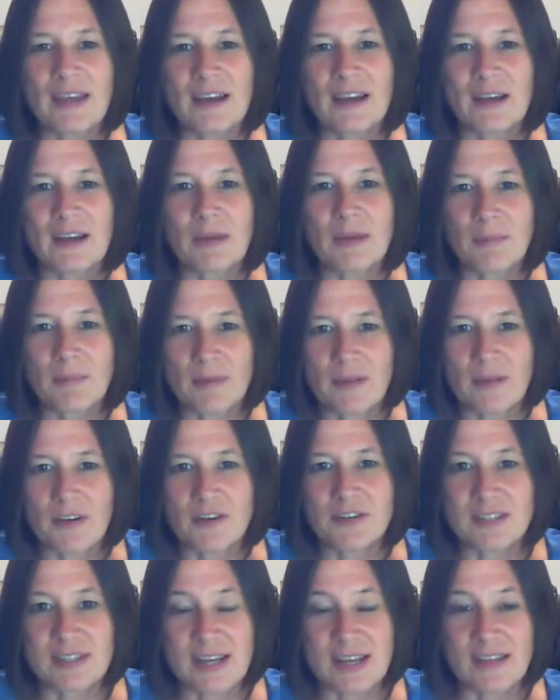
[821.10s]
young people
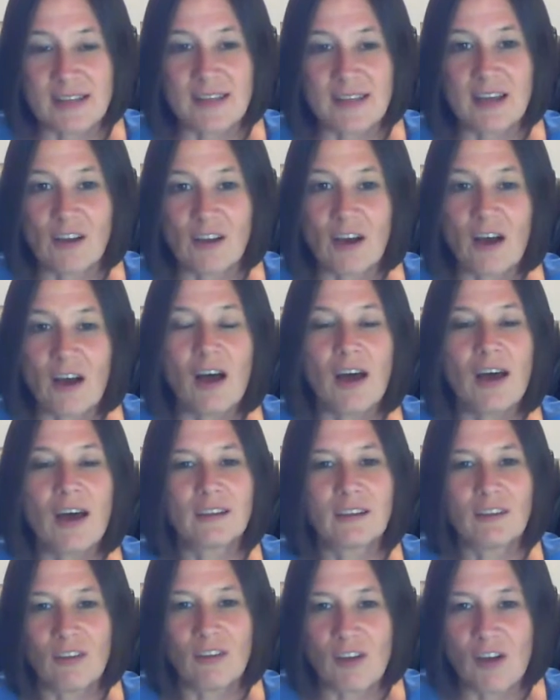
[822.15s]
understand that
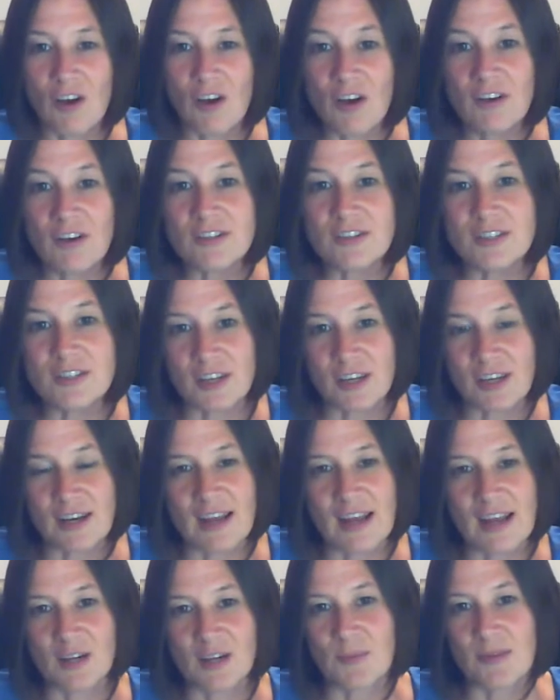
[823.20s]
God longs to
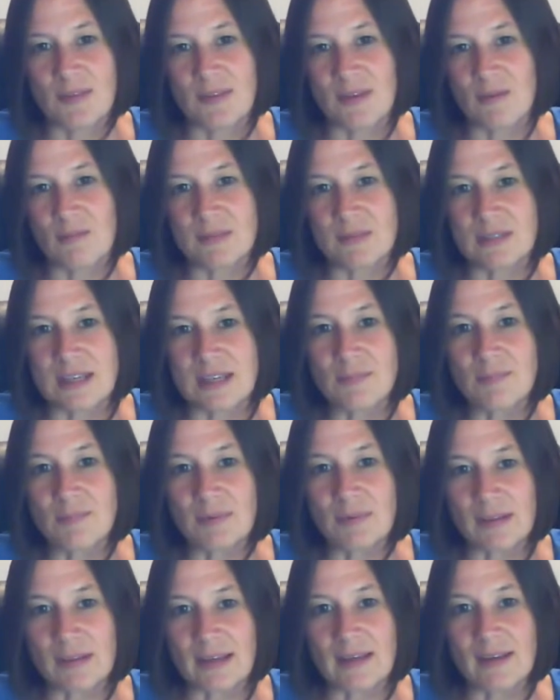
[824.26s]
connect with them
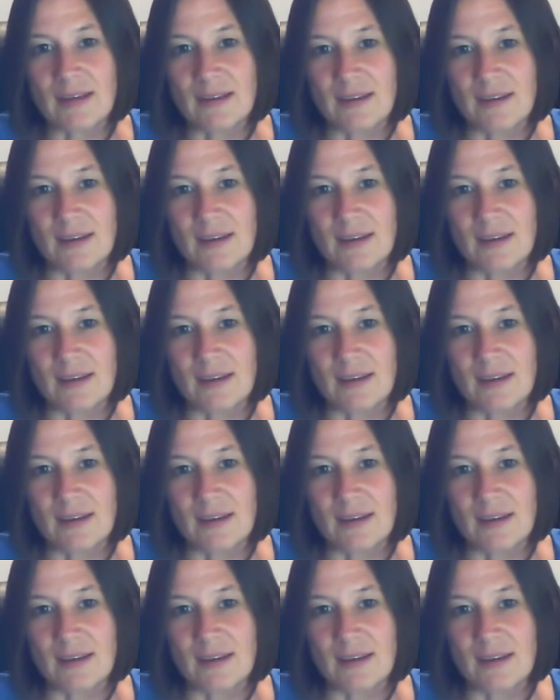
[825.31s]
deeply